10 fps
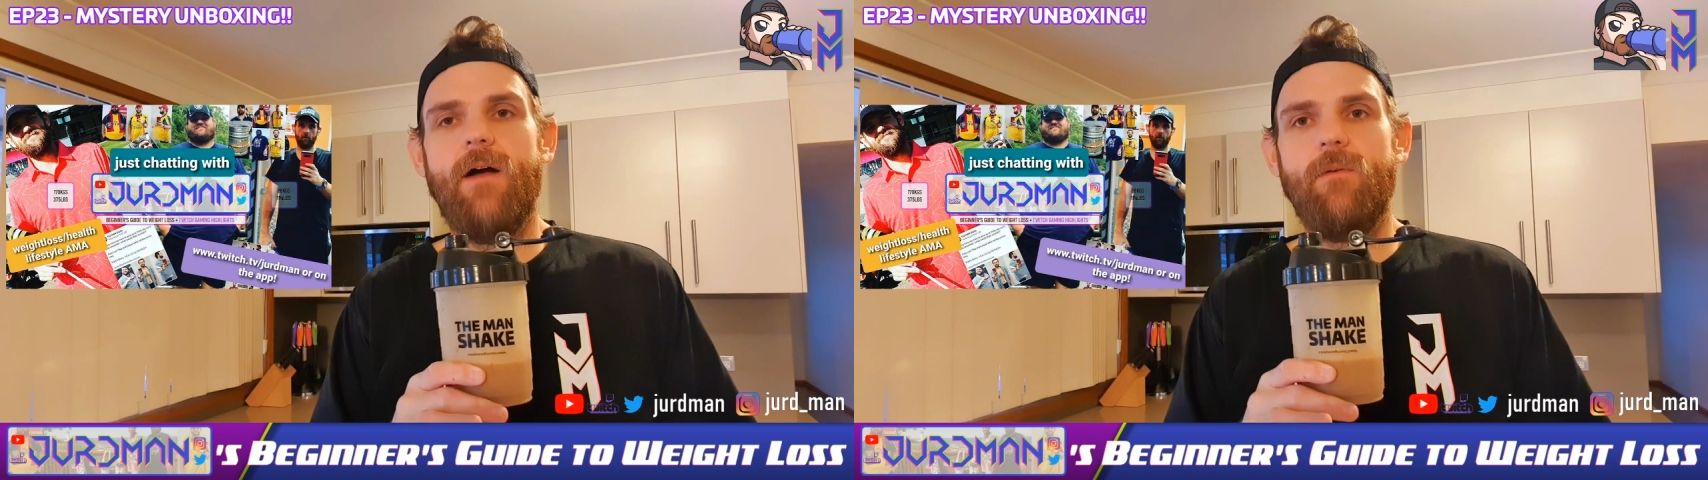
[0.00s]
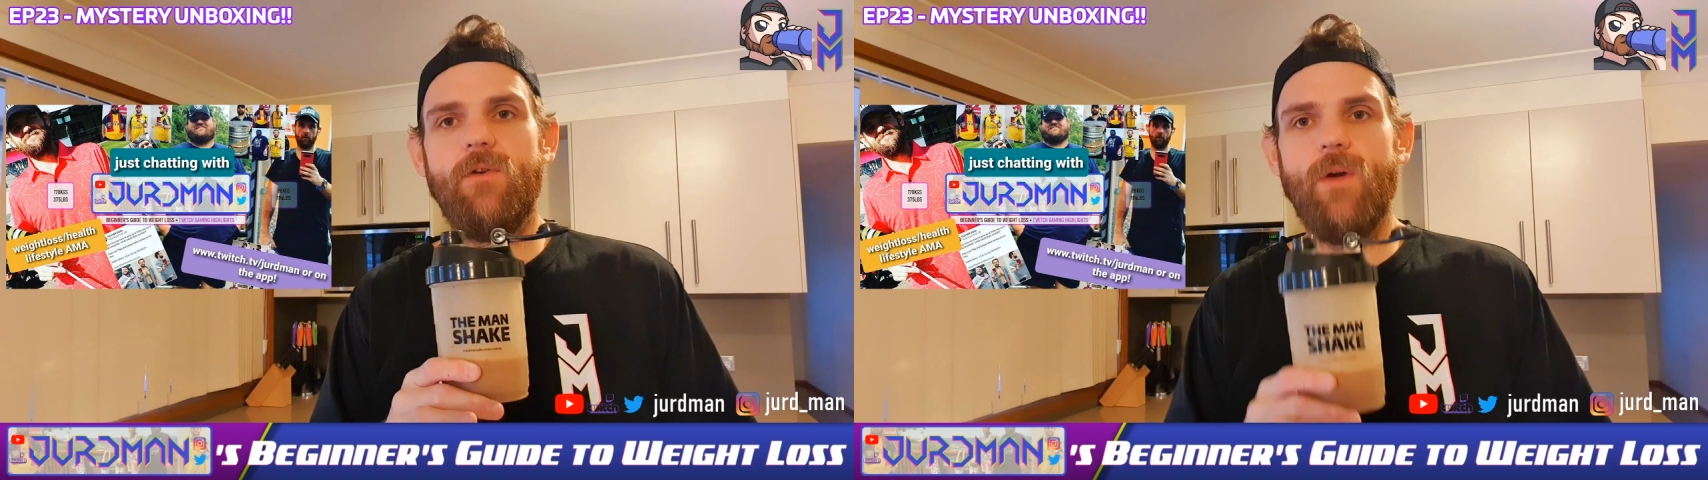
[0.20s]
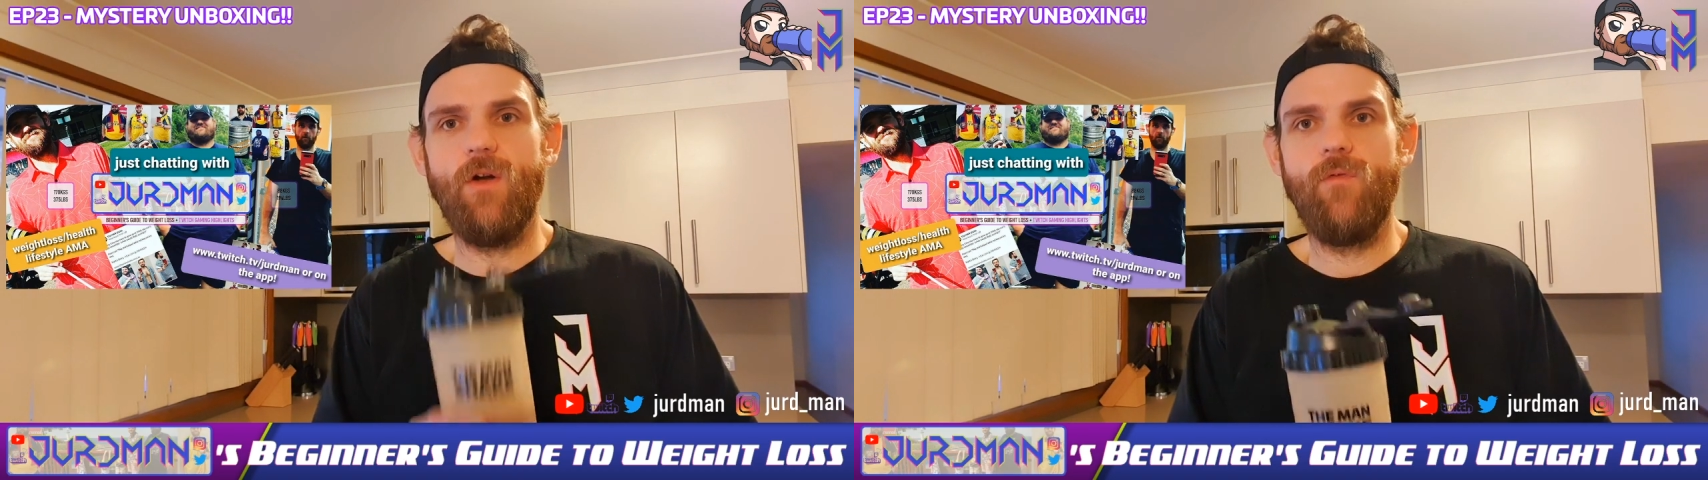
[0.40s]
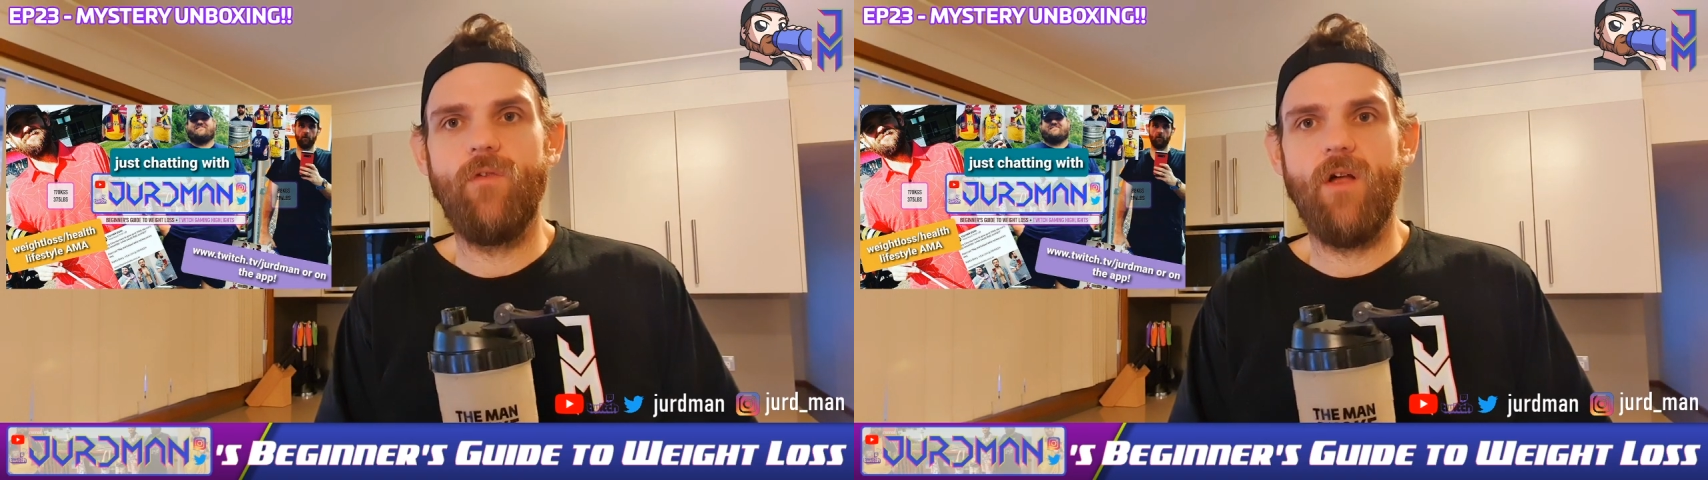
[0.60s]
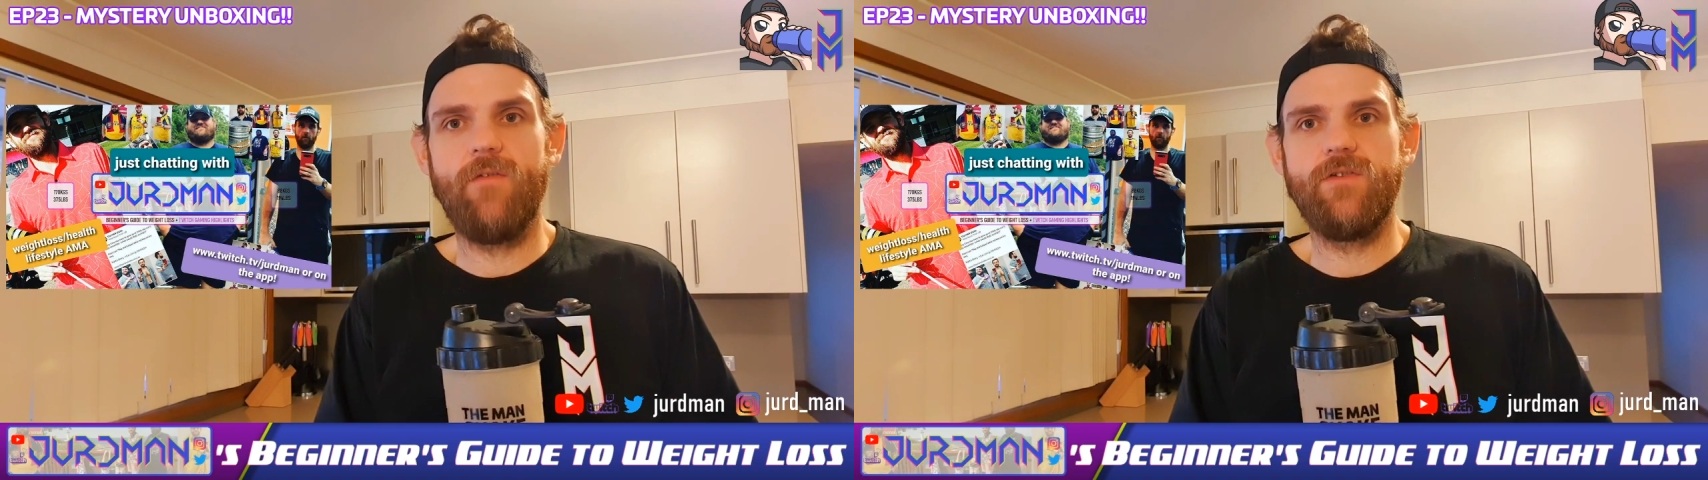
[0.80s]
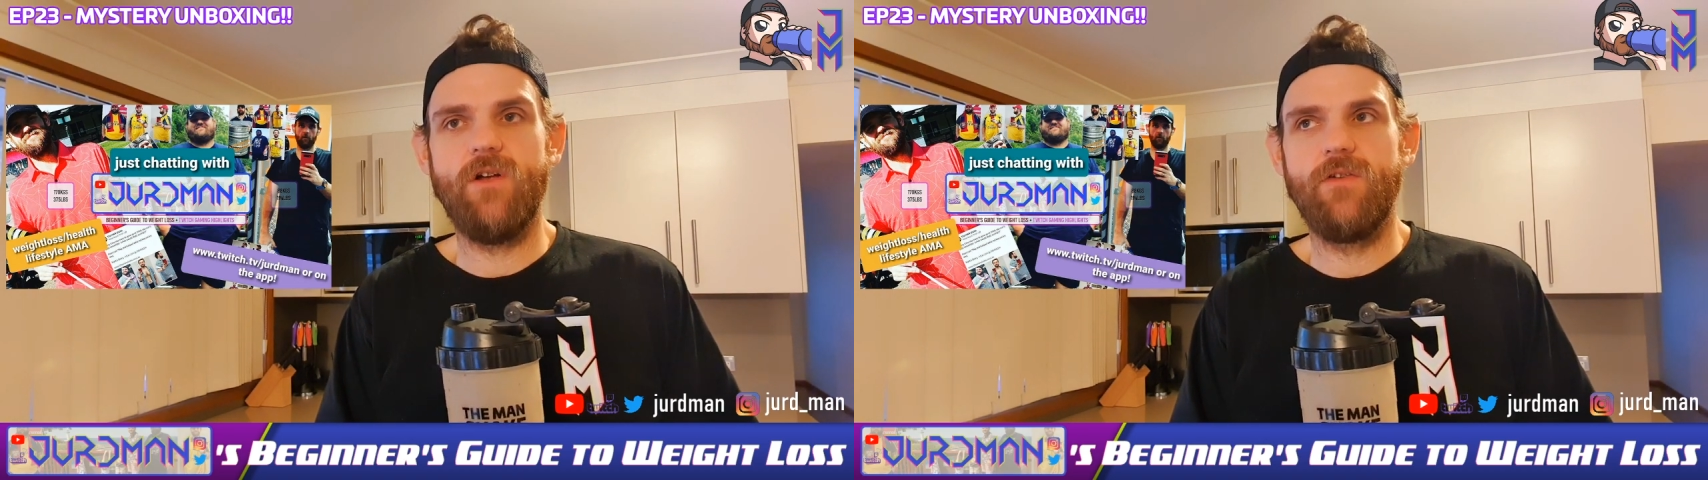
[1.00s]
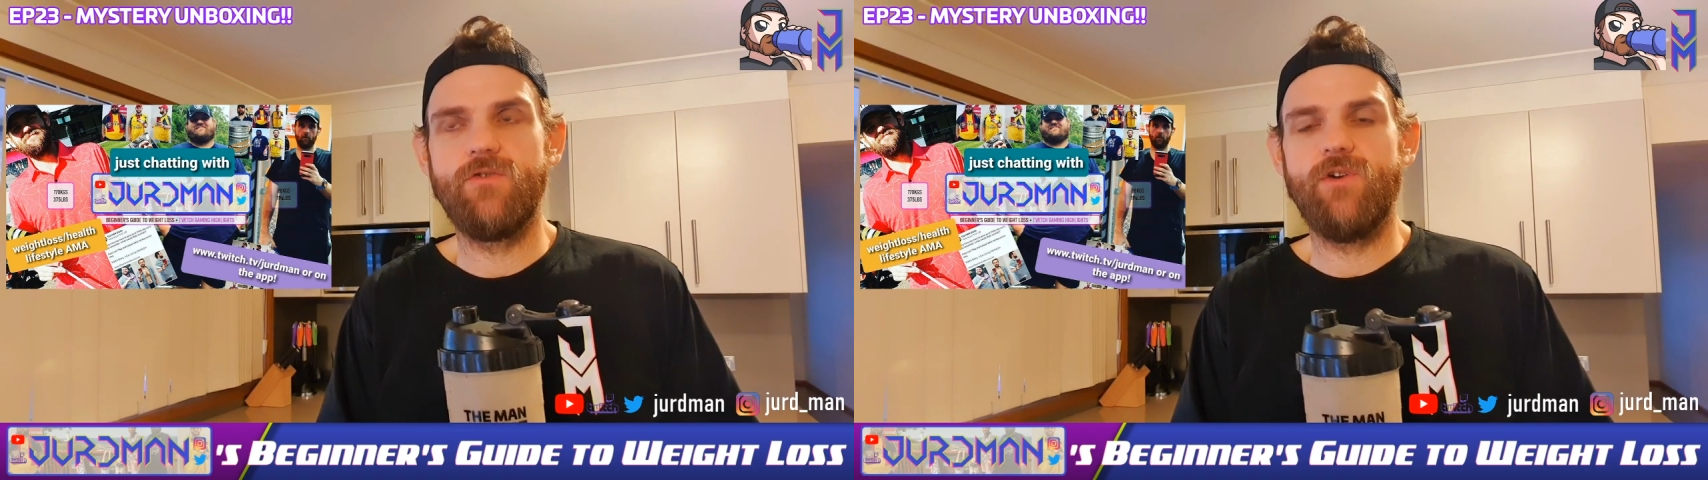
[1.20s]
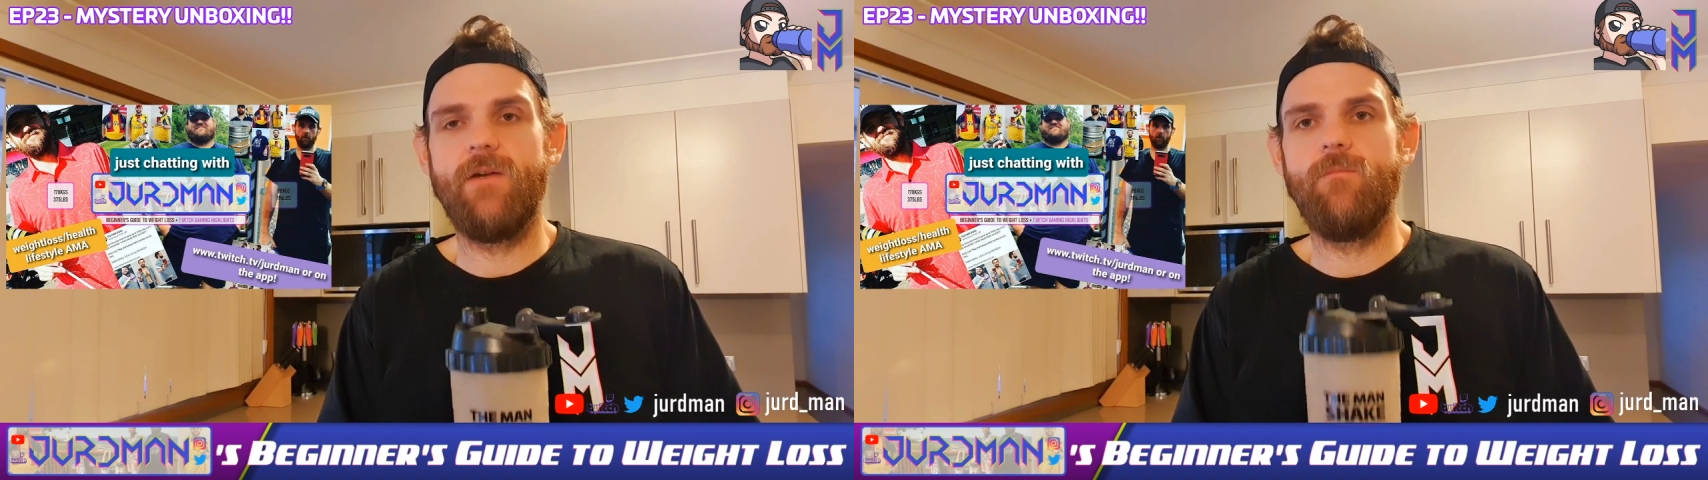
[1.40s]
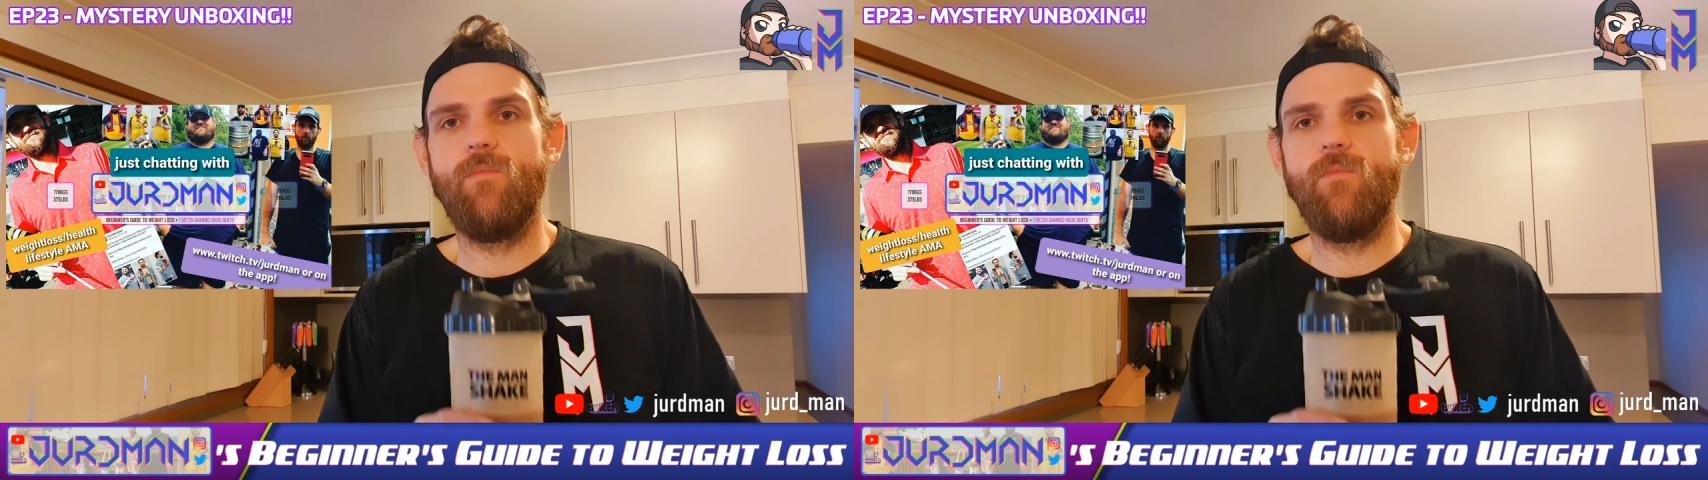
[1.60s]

We do a health lifestyle stream